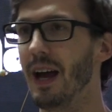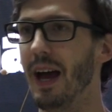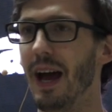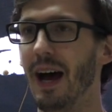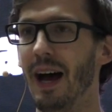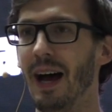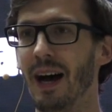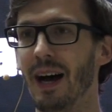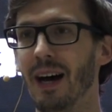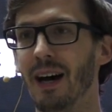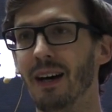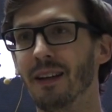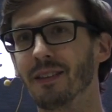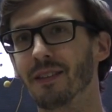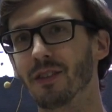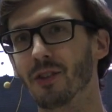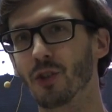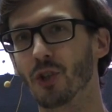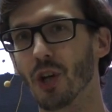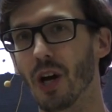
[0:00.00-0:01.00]
And
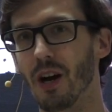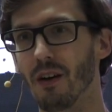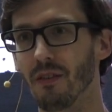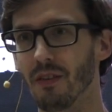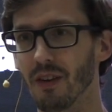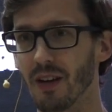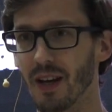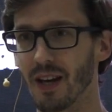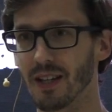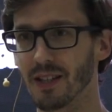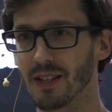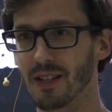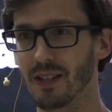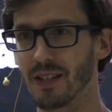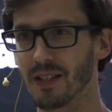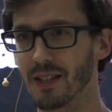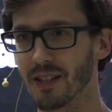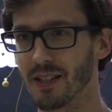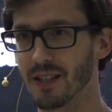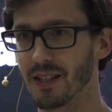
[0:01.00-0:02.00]
Java has
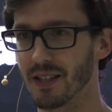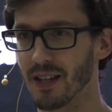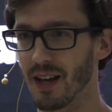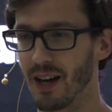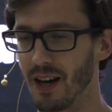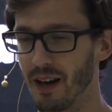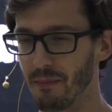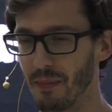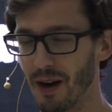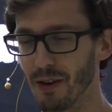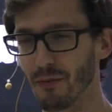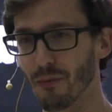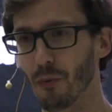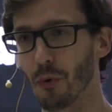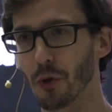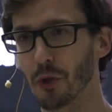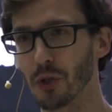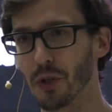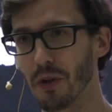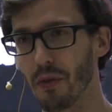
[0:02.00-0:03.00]
this
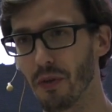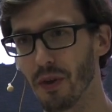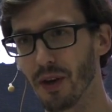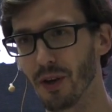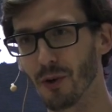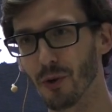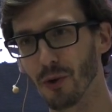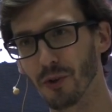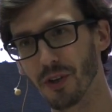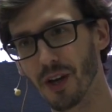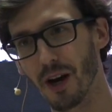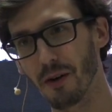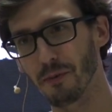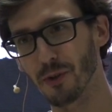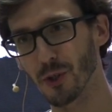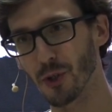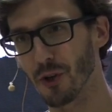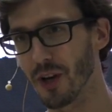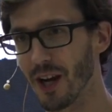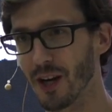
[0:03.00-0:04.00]
unfortunate thing called
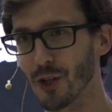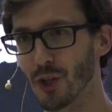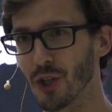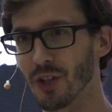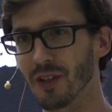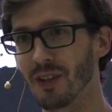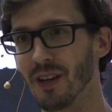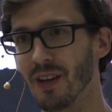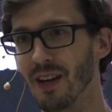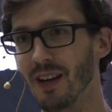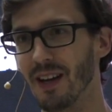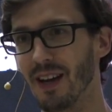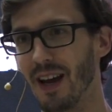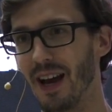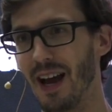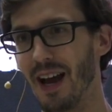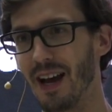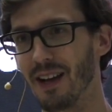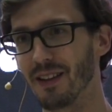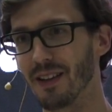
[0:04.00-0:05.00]
garbage collection.
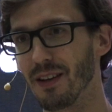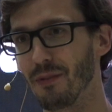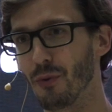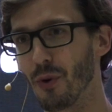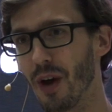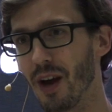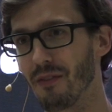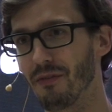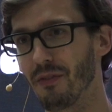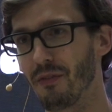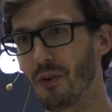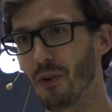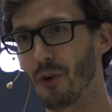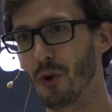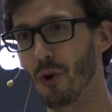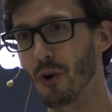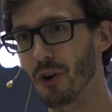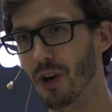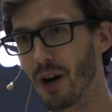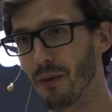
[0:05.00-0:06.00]
And if you have a very
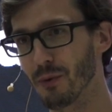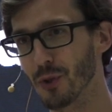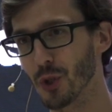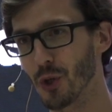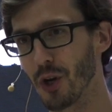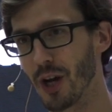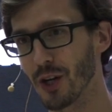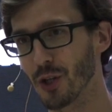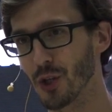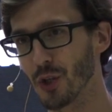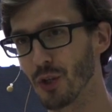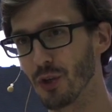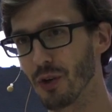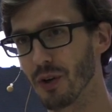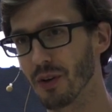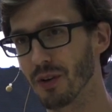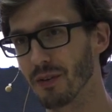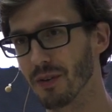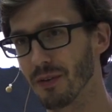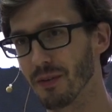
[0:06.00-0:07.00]
long garbage collection,
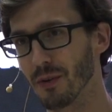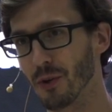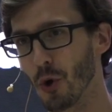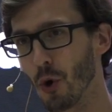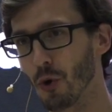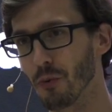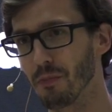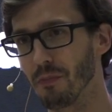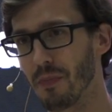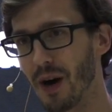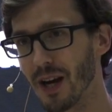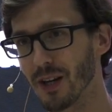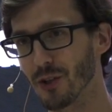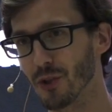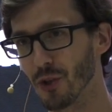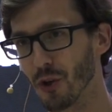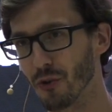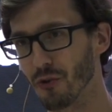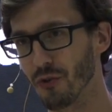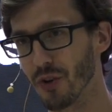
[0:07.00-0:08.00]
your node might
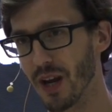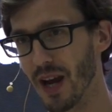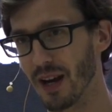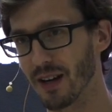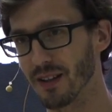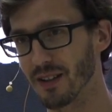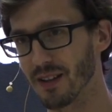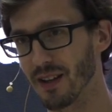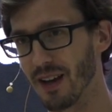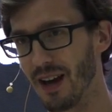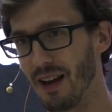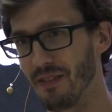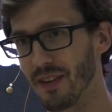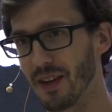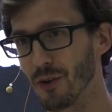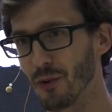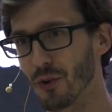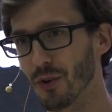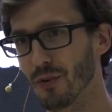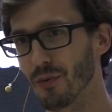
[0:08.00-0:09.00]
not react. And
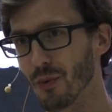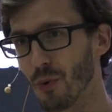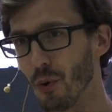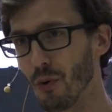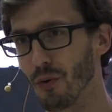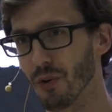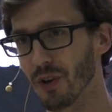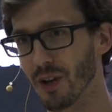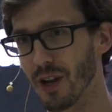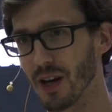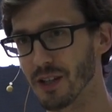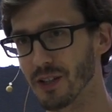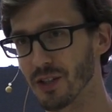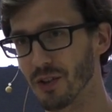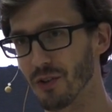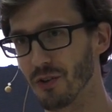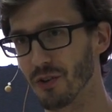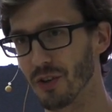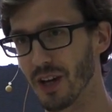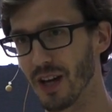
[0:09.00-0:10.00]
then your whole
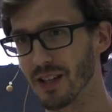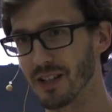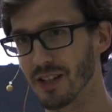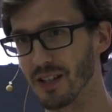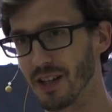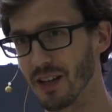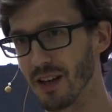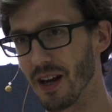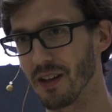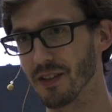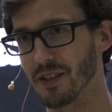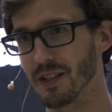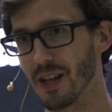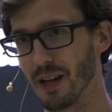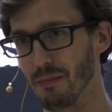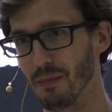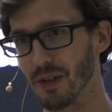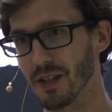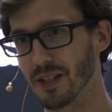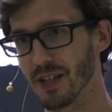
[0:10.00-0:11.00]
cluster gets in an
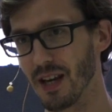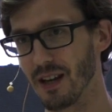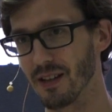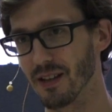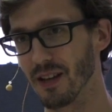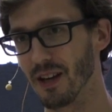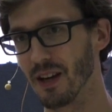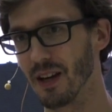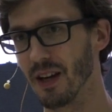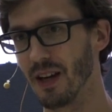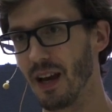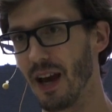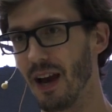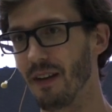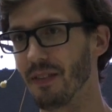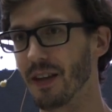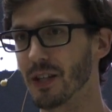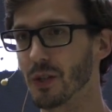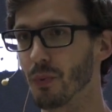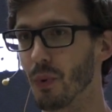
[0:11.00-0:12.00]
unstable state.
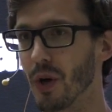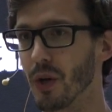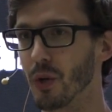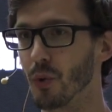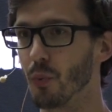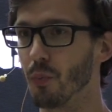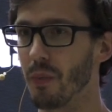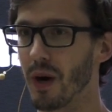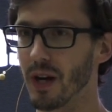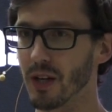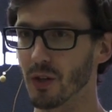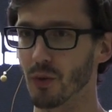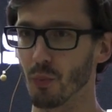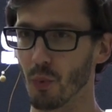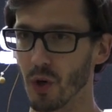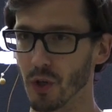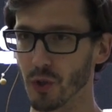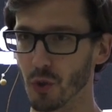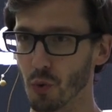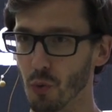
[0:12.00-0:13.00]
And that's why you might
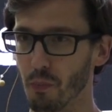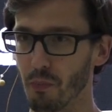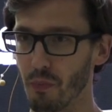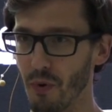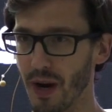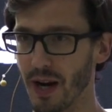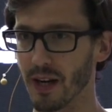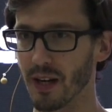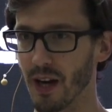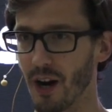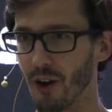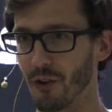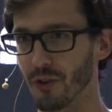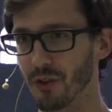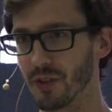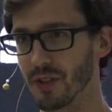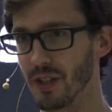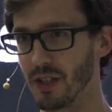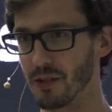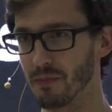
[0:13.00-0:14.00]
want to break
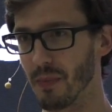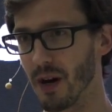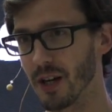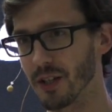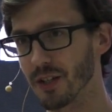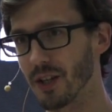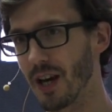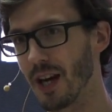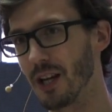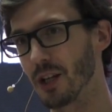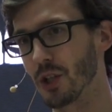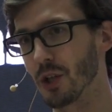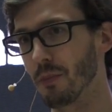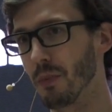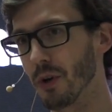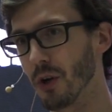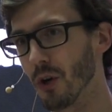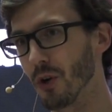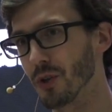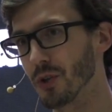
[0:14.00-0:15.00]
out these master
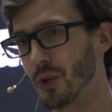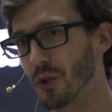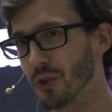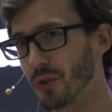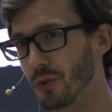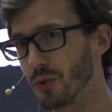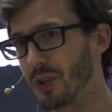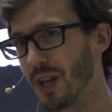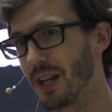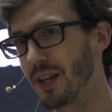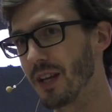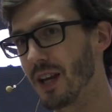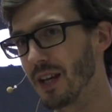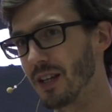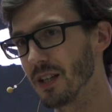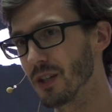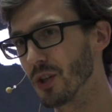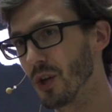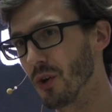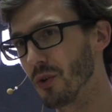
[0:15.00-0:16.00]
eligible nodes onto
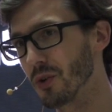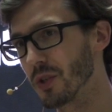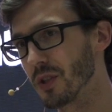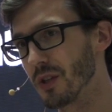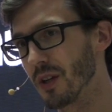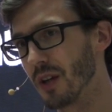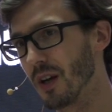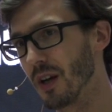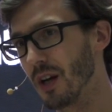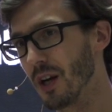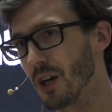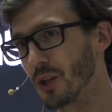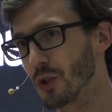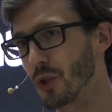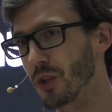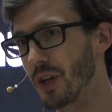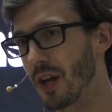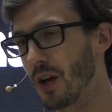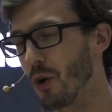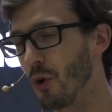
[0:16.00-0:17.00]
dedicated nodes. So
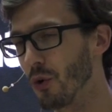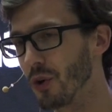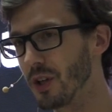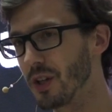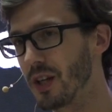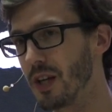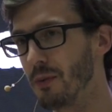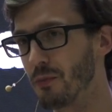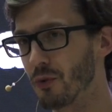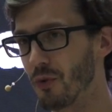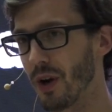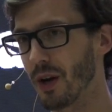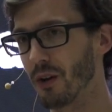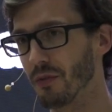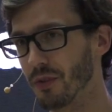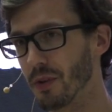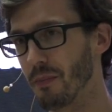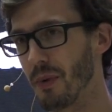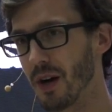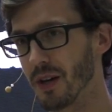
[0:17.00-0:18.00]
they only keep track
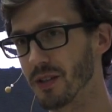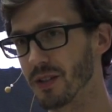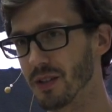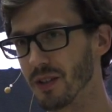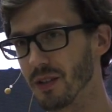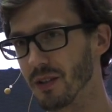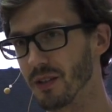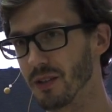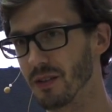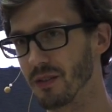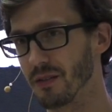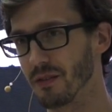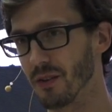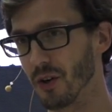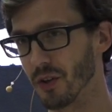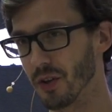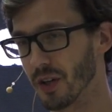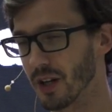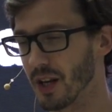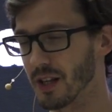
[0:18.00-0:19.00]
of the master
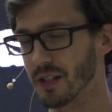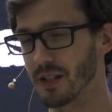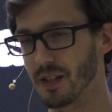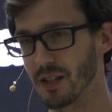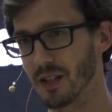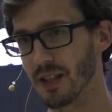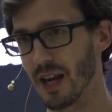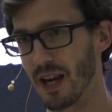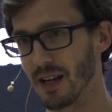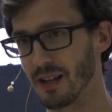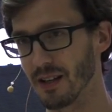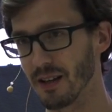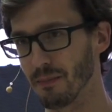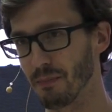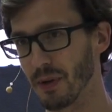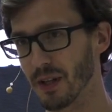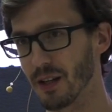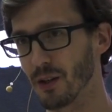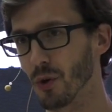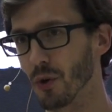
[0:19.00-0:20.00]
or the cluster state,
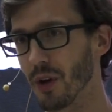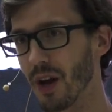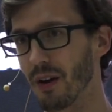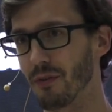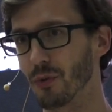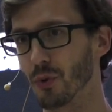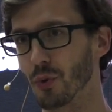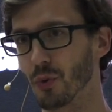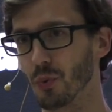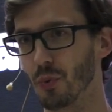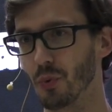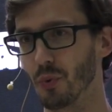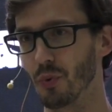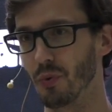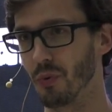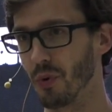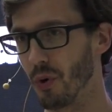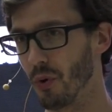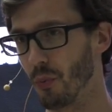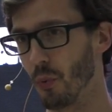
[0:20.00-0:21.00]
but they don't have to do
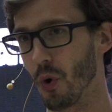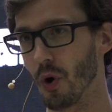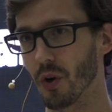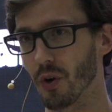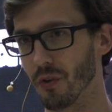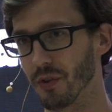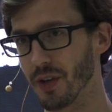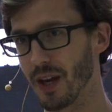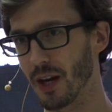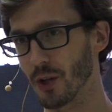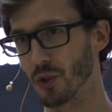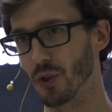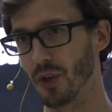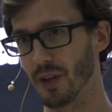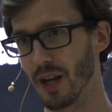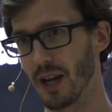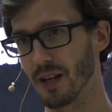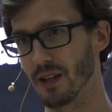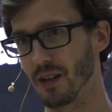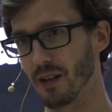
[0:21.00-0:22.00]
or work on the actual
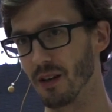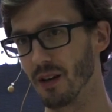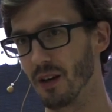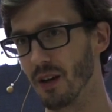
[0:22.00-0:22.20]
data.